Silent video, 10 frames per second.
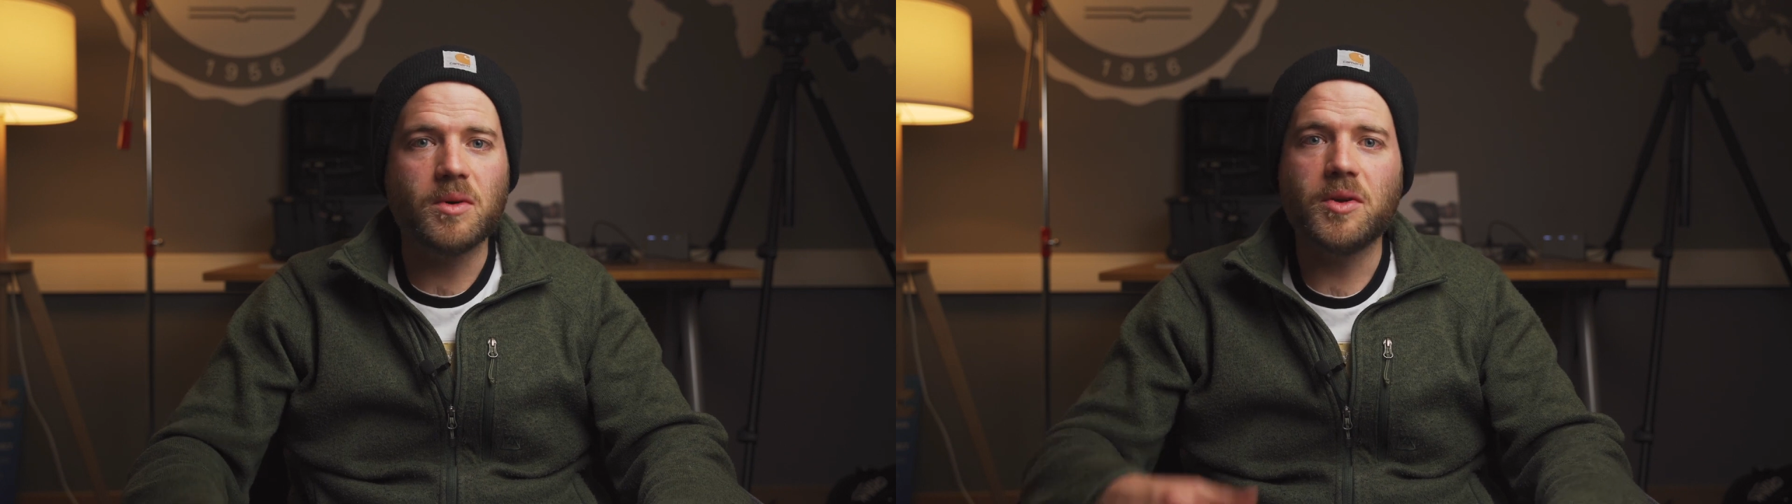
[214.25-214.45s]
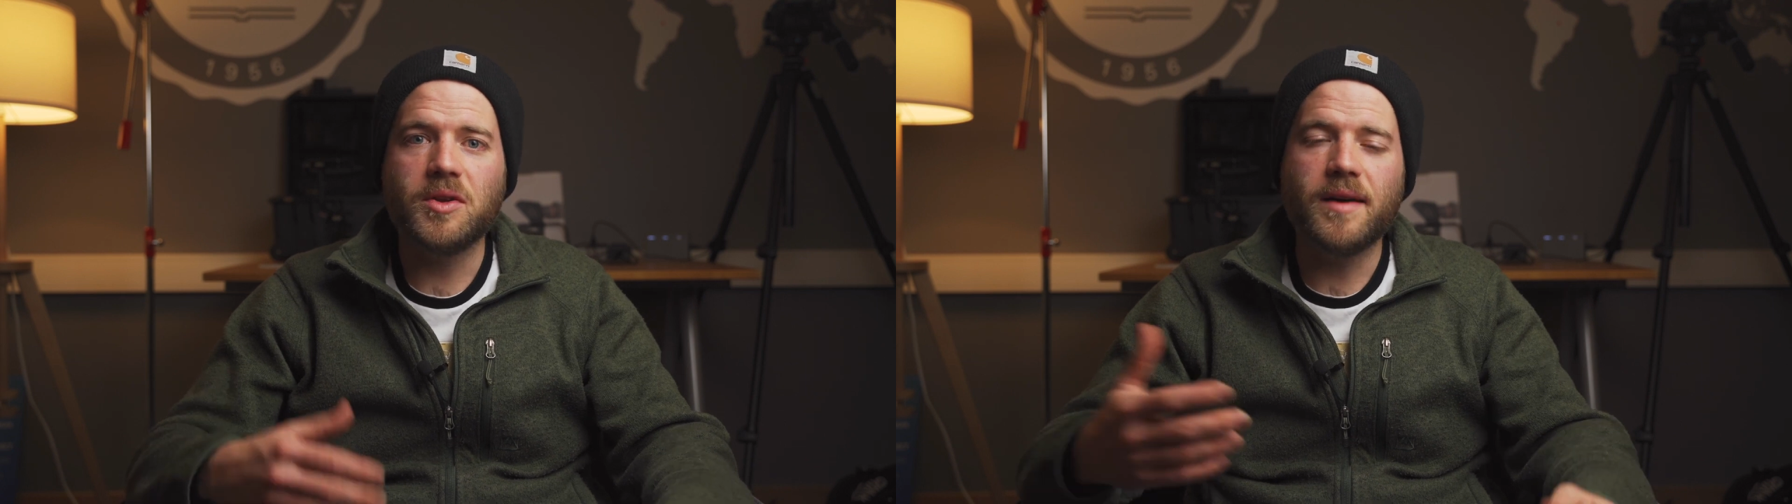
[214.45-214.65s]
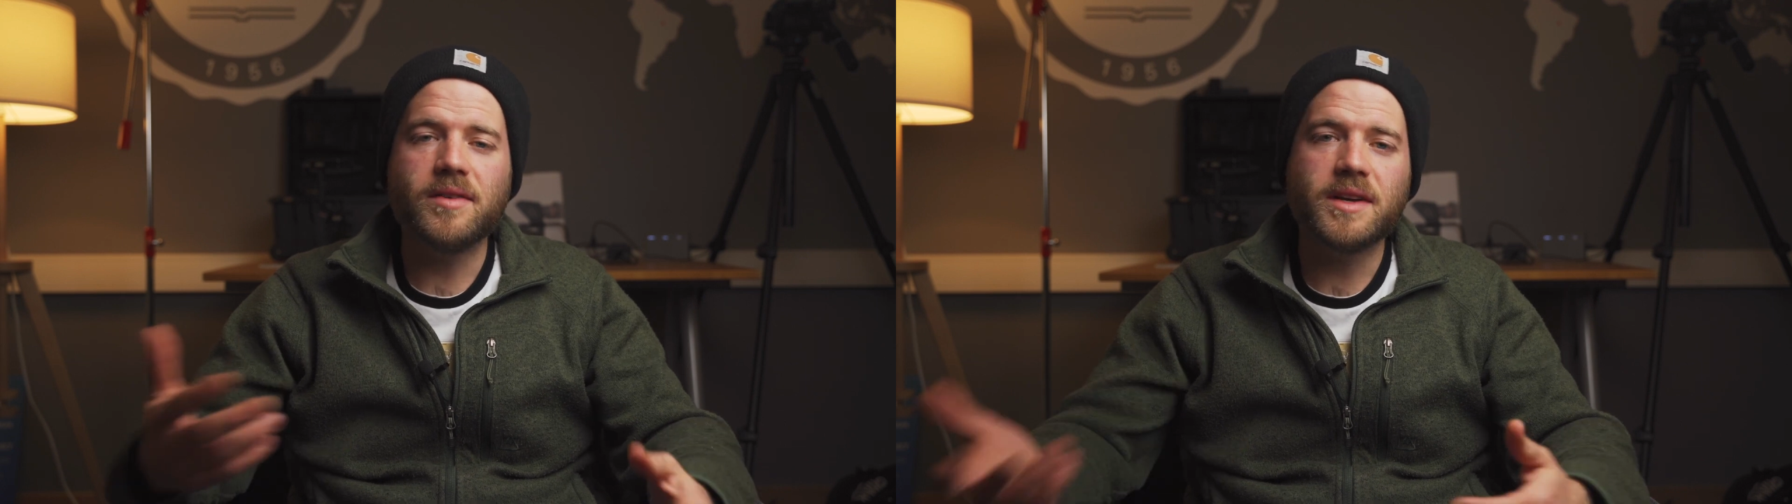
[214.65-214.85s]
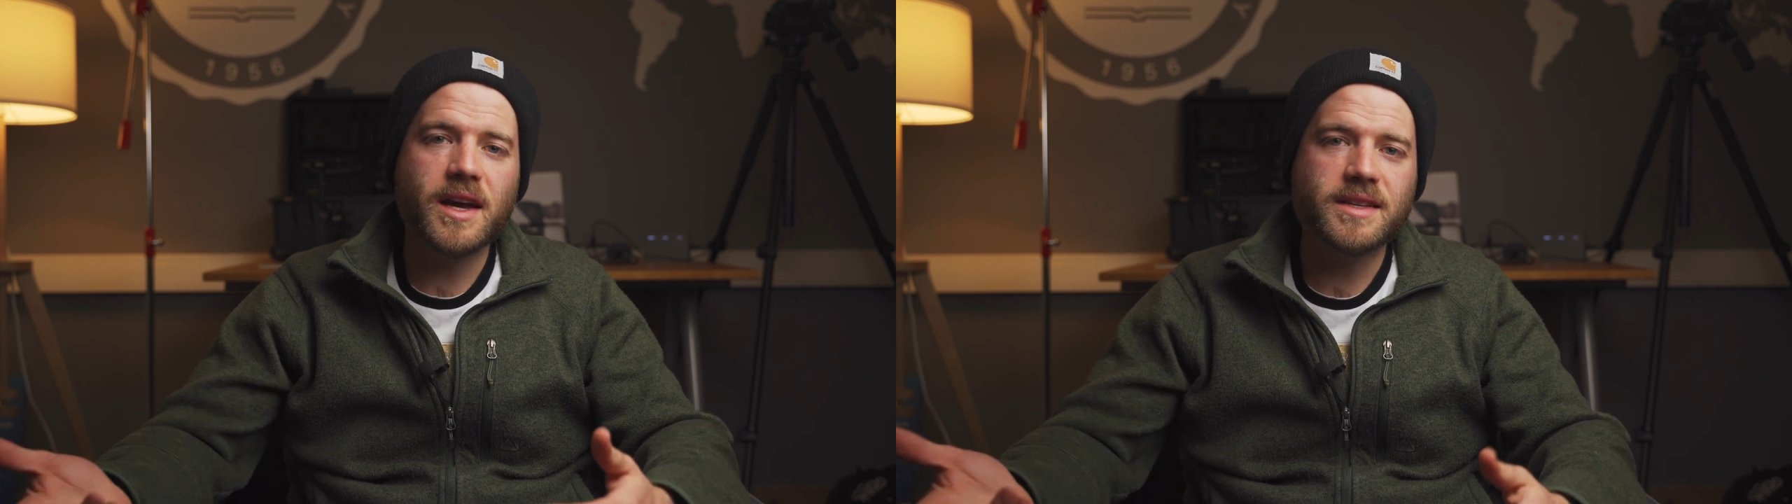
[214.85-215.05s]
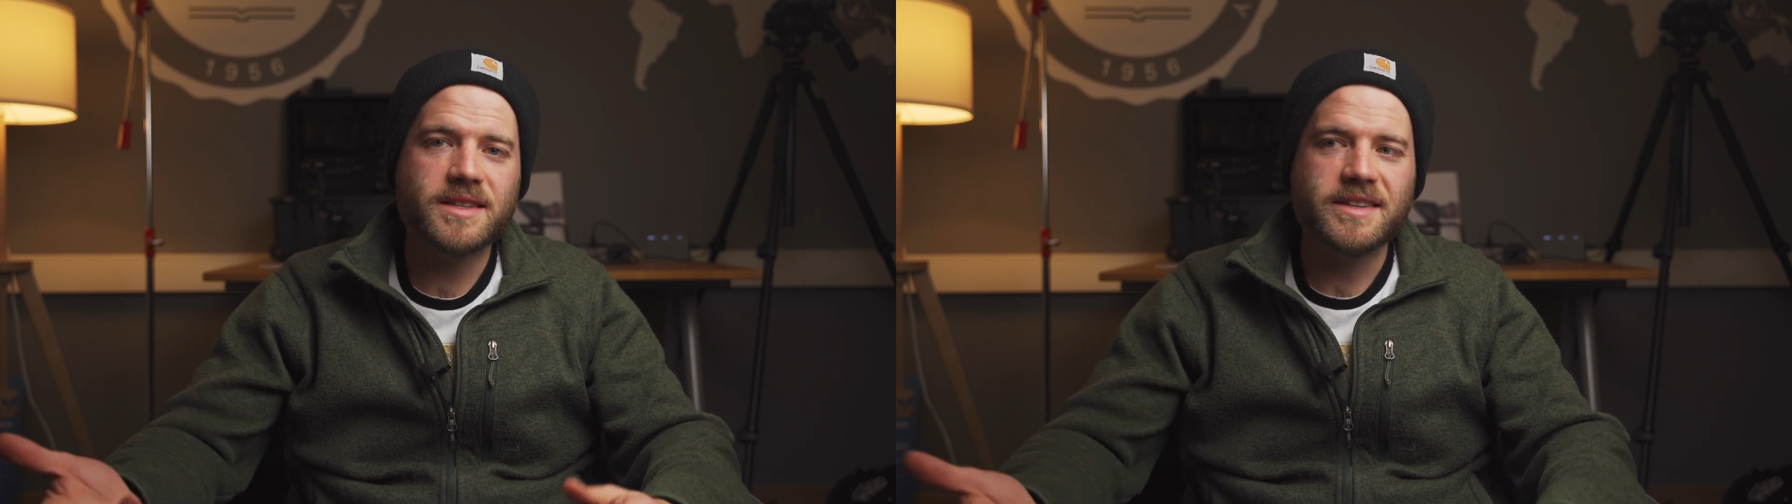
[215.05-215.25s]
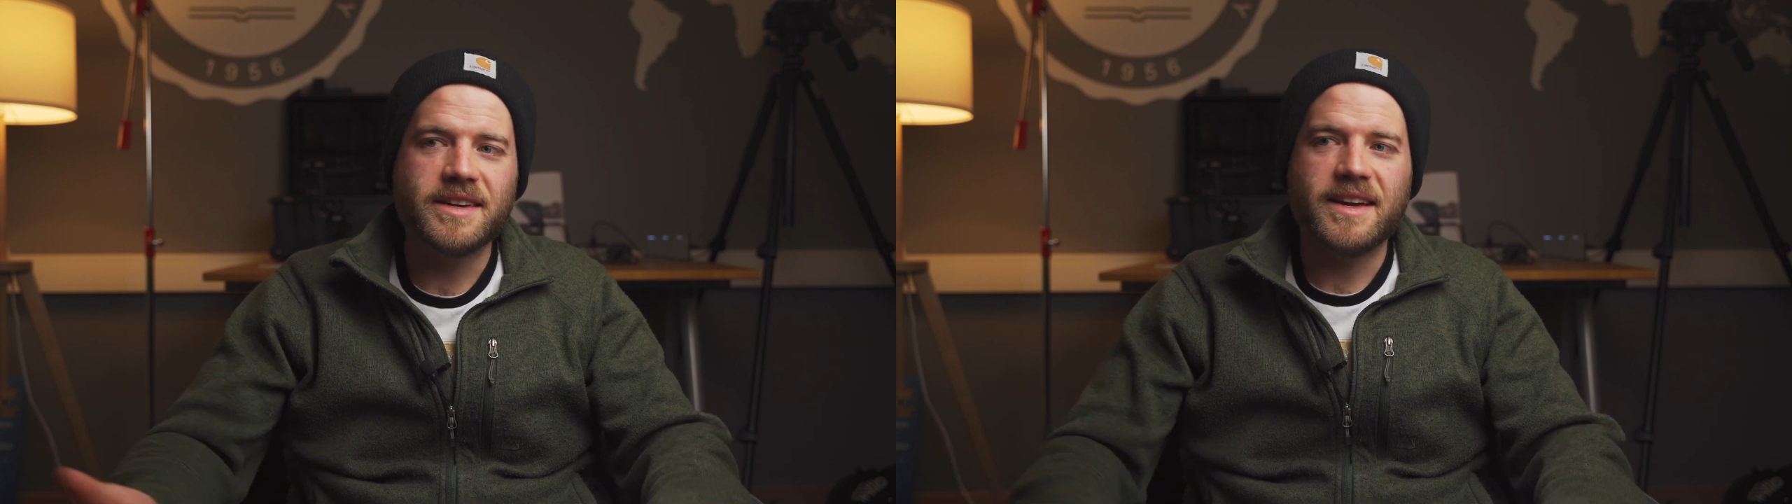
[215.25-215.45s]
but when you have a guest,